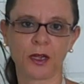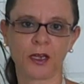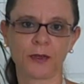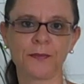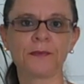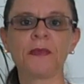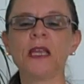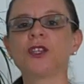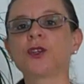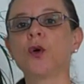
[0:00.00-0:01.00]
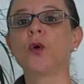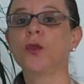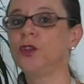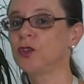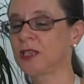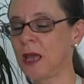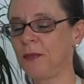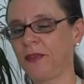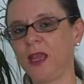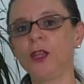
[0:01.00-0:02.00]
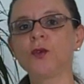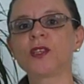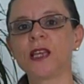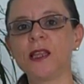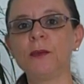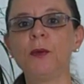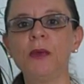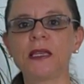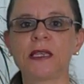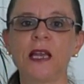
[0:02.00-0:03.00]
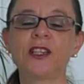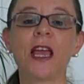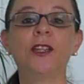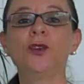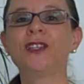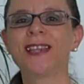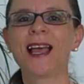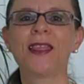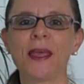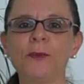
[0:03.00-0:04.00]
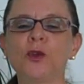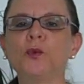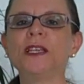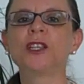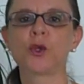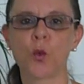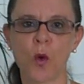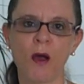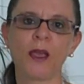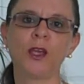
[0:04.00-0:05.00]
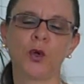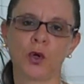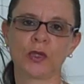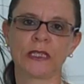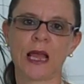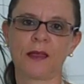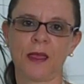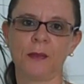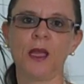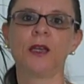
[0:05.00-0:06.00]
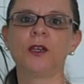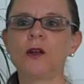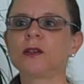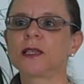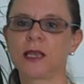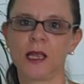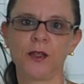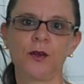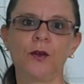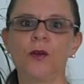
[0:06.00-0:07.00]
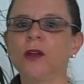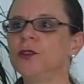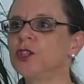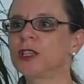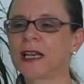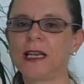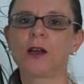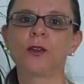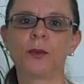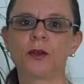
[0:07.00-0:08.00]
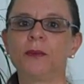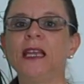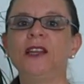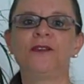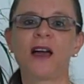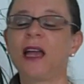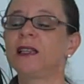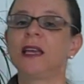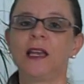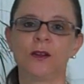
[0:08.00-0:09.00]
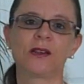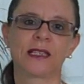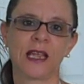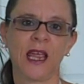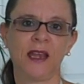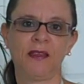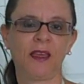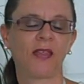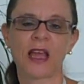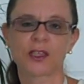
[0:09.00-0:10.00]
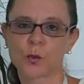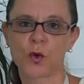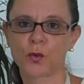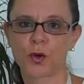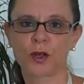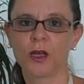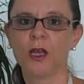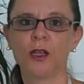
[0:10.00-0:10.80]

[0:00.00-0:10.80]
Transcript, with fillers: market so you same thing, you send them a message and you tell them the reason why you contact them. Don't say, you know, just click on the bottom, invite, and don't say anything. That won't work.